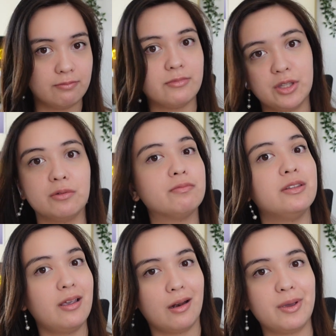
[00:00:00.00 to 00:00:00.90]
the
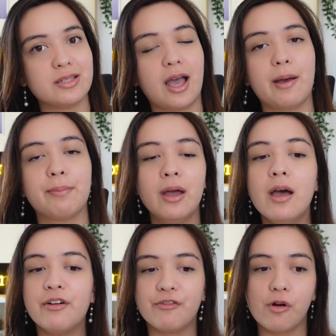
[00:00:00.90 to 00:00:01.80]
database app,
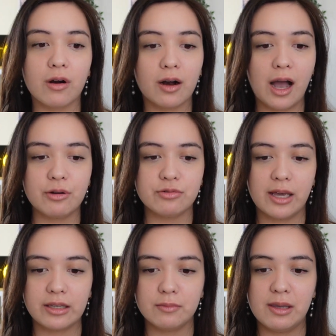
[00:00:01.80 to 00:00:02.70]
for how I
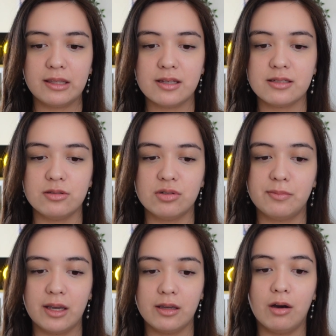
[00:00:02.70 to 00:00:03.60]
can make this into
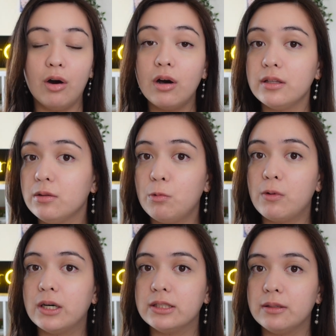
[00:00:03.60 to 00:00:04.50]
my
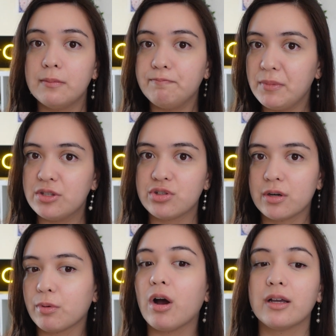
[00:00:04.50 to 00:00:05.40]
all-in-one major
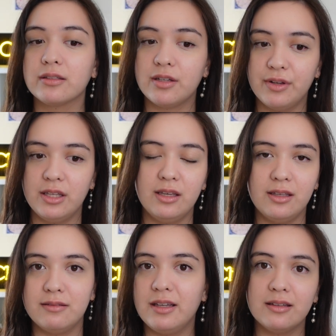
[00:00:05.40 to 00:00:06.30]
productivity,
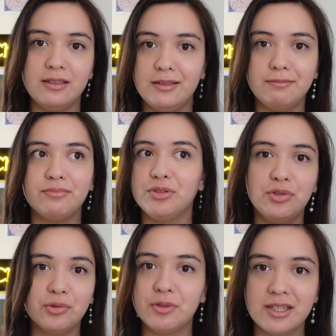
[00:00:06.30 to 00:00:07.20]
daily
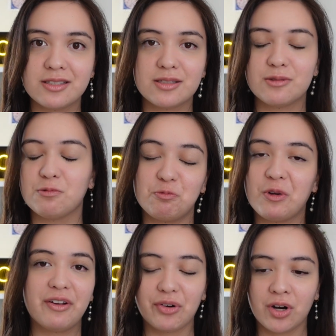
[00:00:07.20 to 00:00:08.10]
to-do list,
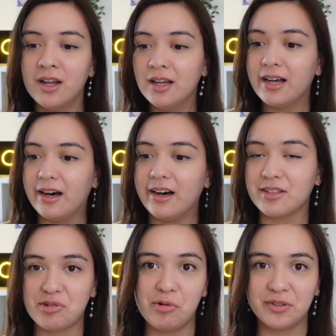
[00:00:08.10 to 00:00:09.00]
whatever.
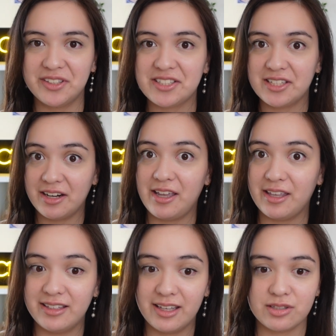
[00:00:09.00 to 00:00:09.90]
So let's get ahead
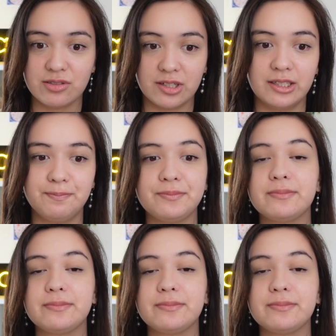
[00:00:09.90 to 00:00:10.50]
and get started.